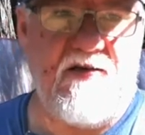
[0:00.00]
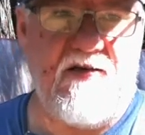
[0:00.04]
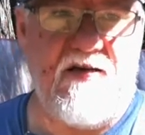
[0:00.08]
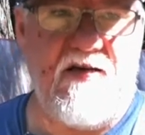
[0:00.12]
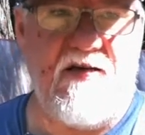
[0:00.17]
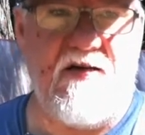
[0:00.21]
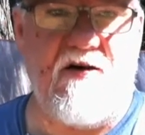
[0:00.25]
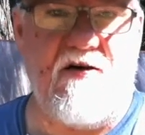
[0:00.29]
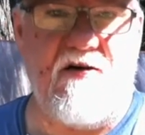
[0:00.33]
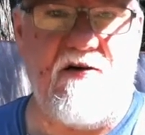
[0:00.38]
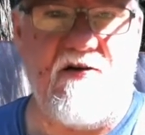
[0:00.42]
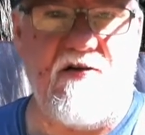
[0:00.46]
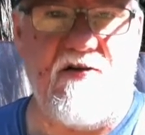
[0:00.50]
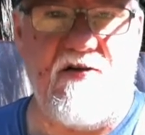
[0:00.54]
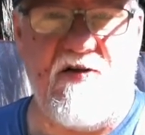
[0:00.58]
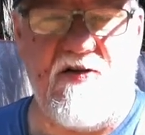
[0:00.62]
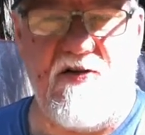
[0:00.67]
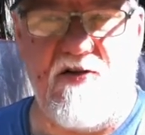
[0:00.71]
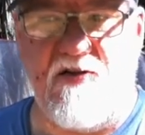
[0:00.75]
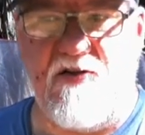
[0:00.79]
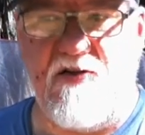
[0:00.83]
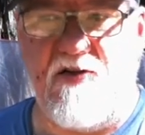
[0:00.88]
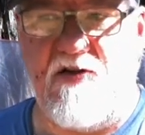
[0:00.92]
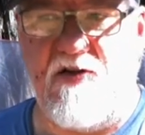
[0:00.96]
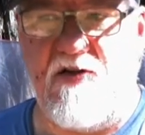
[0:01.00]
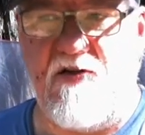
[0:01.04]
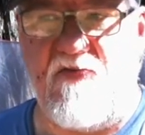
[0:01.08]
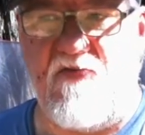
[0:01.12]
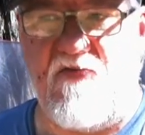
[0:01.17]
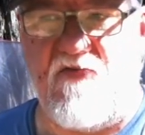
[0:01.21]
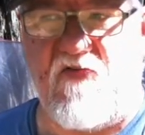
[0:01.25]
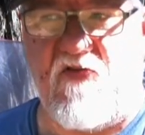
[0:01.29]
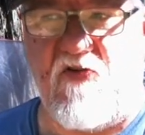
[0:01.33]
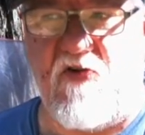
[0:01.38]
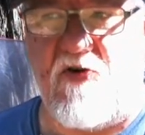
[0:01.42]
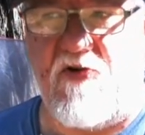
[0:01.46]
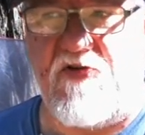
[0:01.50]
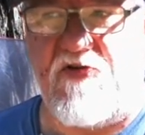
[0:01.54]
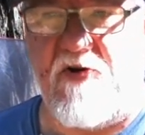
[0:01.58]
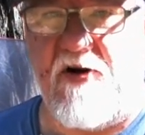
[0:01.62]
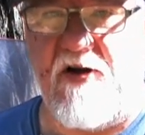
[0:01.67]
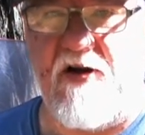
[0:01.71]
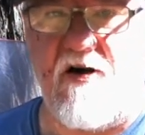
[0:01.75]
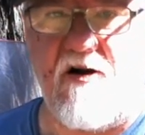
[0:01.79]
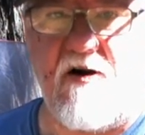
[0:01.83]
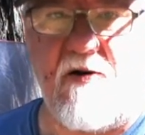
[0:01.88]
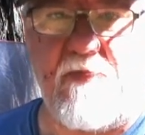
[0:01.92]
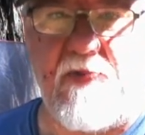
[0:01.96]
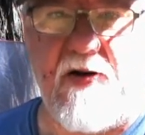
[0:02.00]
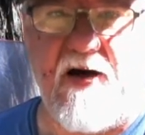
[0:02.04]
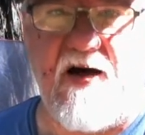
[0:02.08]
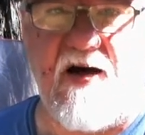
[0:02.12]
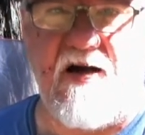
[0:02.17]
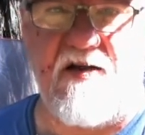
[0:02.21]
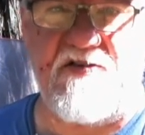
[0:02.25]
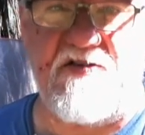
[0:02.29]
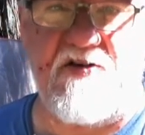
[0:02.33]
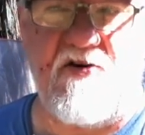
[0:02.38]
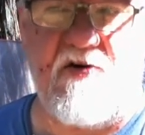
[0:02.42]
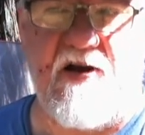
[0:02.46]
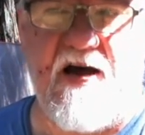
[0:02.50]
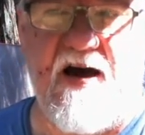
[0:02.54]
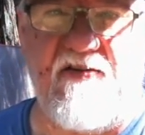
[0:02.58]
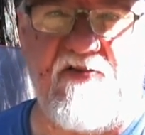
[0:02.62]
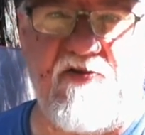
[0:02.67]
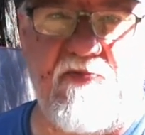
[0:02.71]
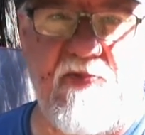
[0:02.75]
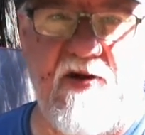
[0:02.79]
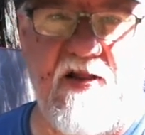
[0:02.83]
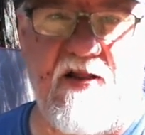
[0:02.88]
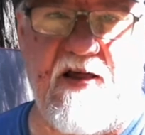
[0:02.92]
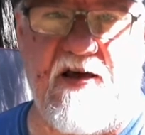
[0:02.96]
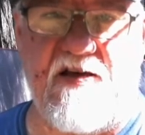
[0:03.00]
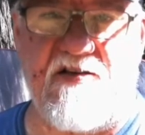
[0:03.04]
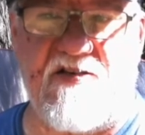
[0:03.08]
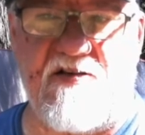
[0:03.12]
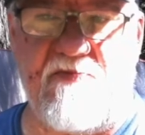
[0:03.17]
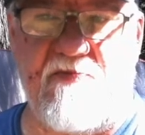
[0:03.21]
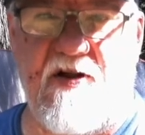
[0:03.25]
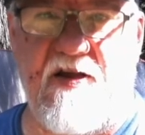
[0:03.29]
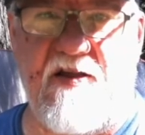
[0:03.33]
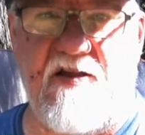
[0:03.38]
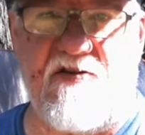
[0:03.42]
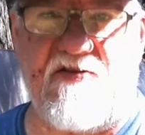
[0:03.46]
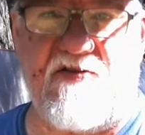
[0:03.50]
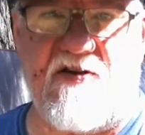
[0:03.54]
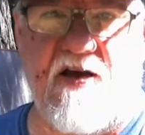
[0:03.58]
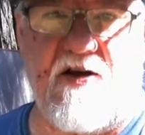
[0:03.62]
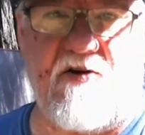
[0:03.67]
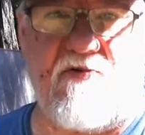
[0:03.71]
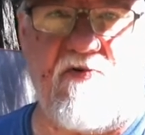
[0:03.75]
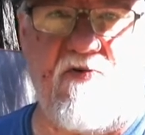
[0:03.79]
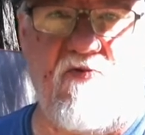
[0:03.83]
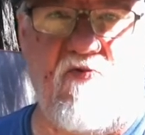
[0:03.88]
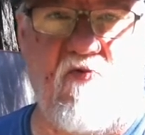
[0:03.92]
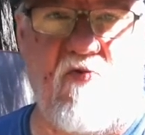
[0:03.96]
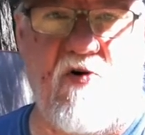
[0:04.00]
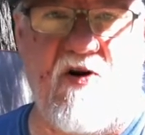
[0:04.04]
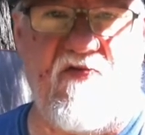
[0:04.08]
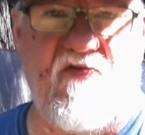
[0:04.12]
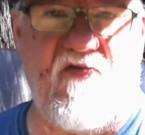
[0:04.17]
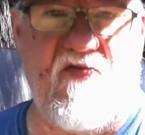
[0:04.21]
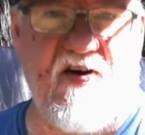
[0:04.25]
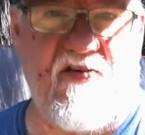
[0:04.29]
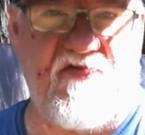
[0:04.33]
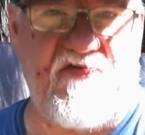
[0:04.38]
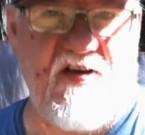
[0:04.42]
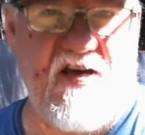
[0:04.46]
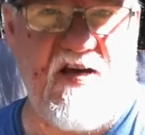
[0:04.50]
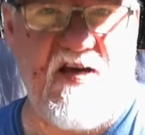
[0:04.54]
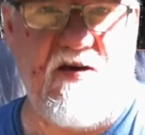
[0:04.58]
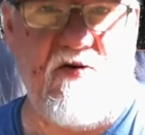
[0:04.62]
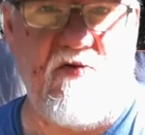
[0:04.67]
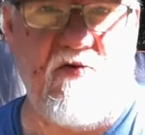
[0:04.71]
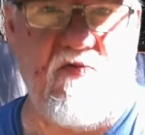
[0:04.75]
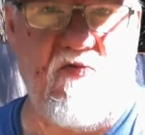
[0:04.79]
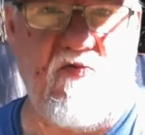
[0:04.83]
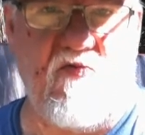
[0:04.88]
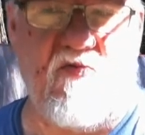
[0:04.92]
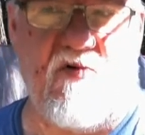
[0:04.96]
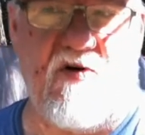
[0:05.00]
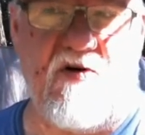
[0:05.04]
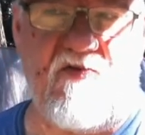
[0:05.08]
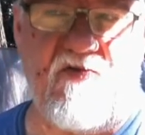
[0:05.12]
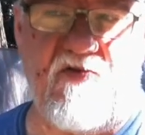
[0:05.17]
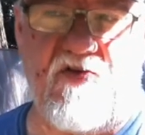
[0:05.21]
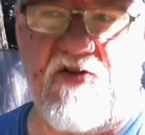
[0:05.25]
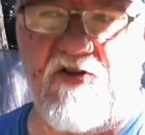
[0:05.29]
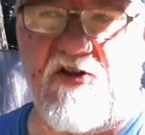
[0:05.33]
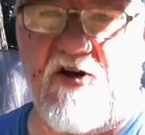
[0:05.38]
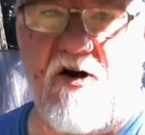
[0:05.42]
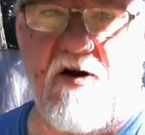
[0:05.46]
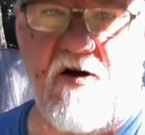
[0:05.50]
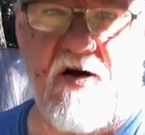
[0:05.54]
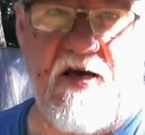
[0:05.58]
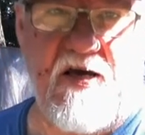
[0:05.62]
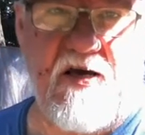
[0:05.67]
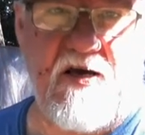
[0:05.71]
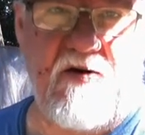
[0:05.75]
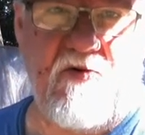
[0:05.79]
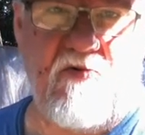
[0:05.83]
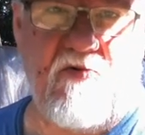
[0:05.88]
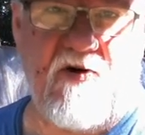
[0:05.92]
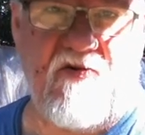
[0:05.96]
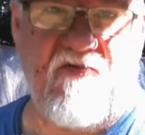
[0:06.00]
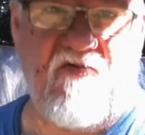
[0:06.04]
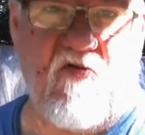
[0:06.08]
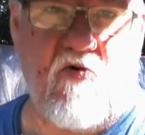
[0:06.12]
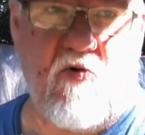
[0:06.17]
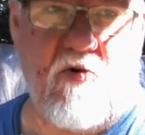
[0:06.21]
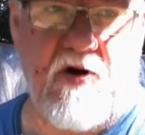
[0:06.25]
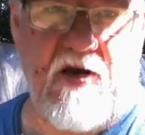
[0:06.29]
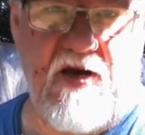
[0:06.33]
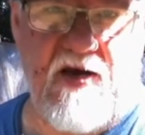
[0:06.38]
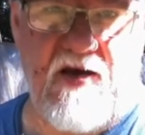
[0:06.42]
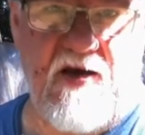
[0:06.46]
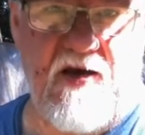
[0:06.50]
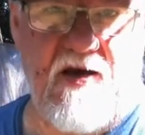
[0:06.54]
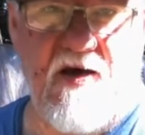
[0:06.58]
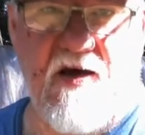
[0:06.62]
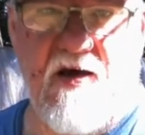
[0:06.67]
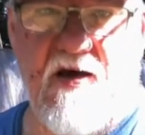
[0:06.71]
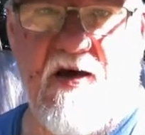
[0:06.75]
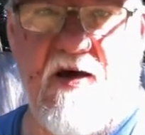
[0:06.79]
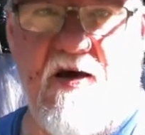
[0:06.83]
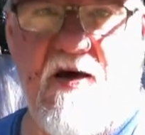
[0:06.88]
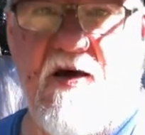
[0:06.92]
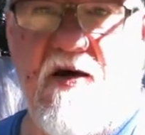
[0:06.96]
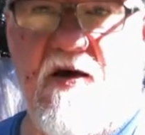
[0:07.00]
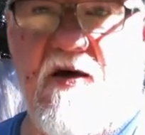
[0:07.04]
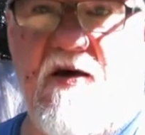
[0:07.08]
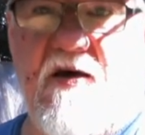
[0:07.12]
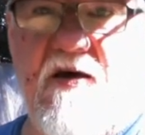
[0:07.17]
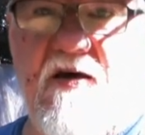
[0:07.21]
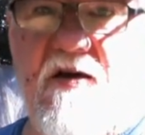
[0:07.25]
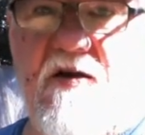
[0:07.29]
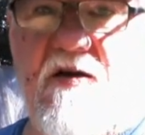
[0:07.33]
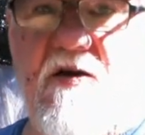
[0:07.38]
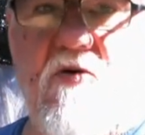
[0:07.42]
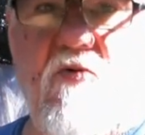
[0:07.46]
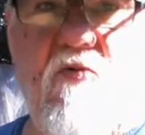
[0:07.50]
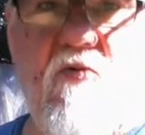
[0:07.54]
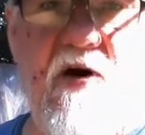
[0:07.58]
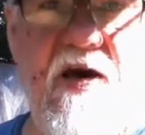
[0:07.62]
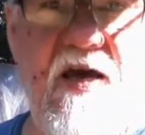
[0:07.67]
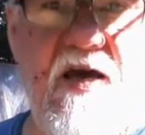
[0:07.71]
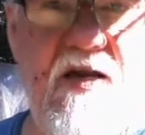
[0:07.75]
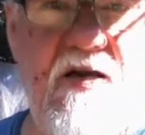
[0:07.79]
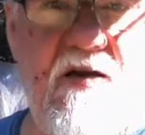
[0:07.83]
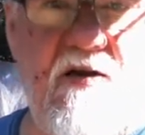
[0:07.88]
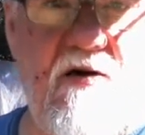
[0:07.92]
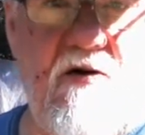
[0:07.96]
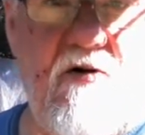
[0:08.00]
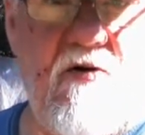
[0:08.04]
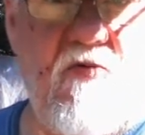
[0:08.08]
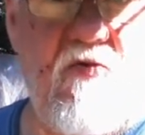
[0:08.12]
you know, for 300 pounds, it would have to be like somebody that's like 150, 130, 140, you know, weight or